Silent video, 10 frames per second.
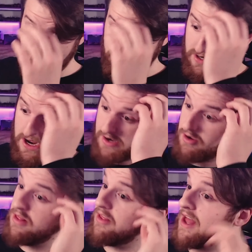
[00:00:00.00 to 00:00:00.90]
and I
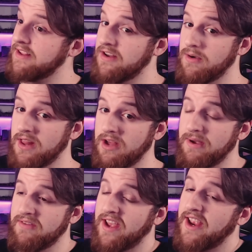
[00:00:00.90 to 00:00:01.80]
do like to do a little bit
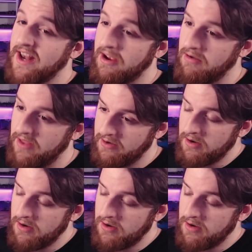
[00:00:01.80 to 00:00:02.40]
of thinking here and then.